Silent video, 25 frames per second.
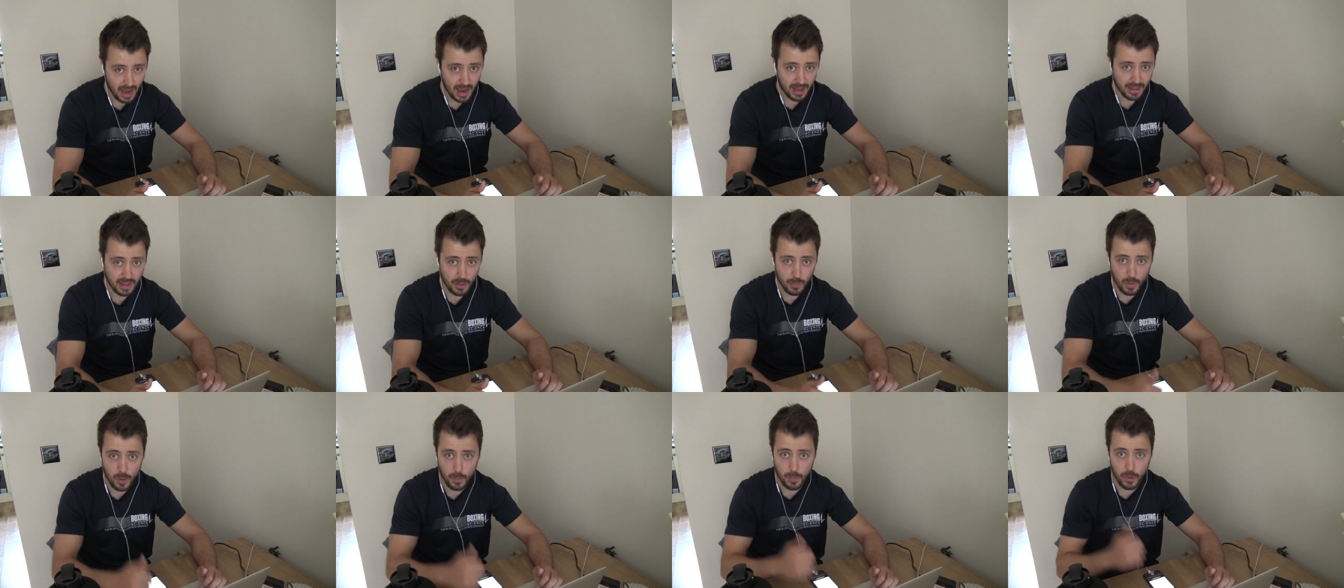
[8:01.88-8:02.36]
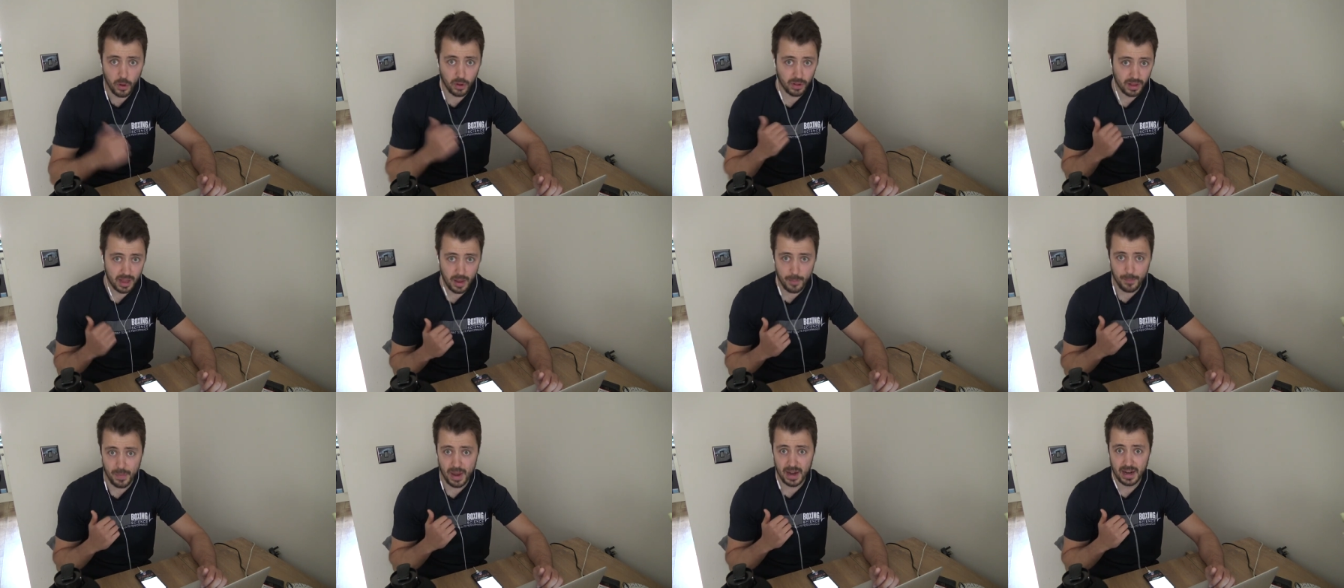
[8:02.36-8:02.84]
and then we're pulling
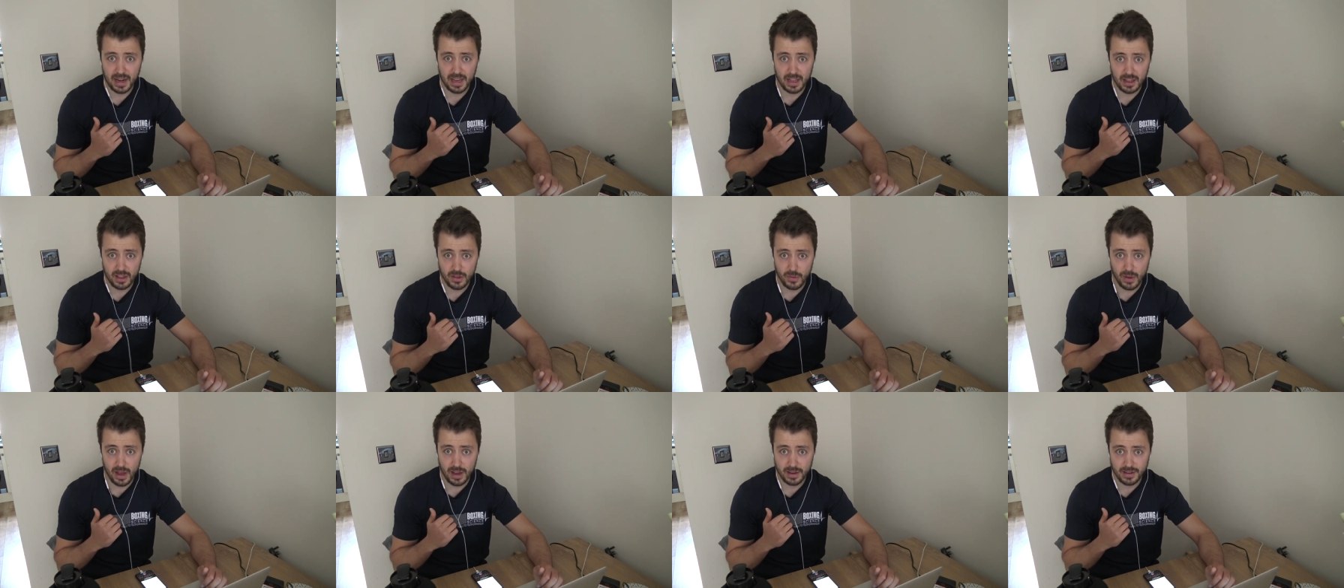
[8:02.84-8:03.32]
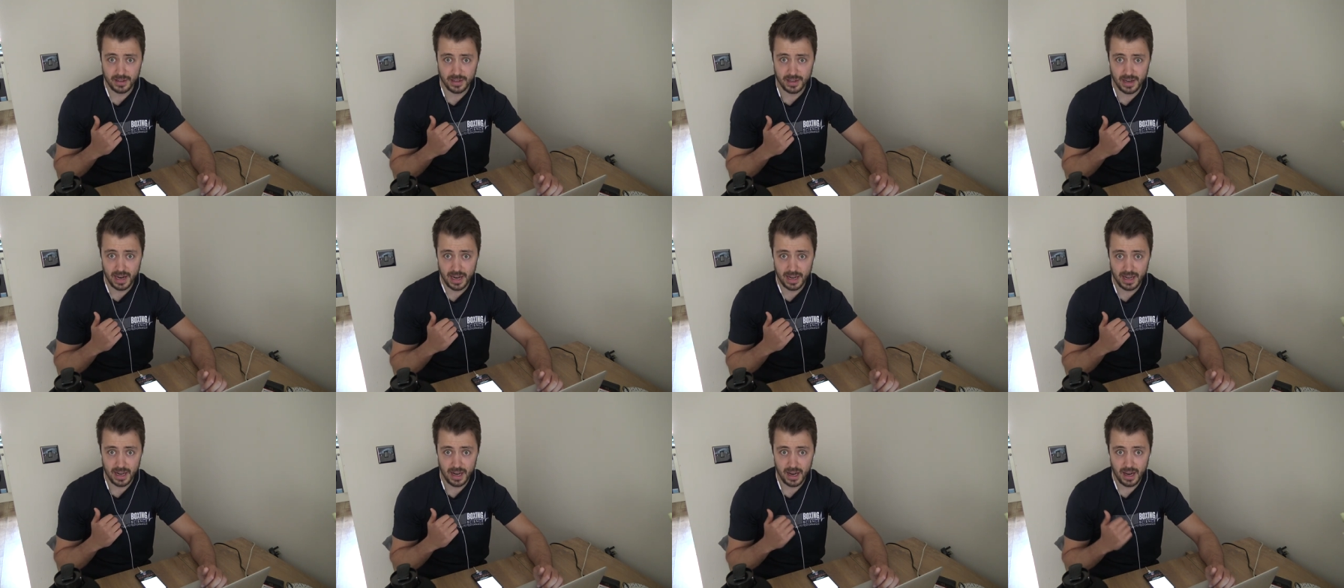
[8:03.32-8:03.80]
it back into our
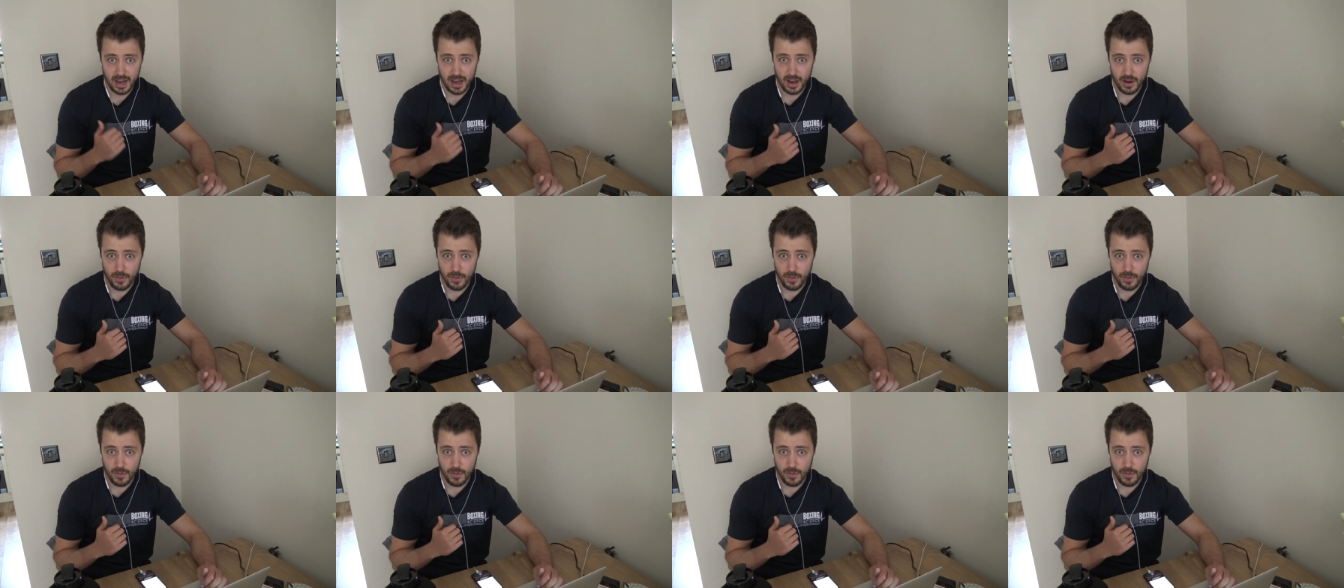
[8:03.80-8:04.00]
chin,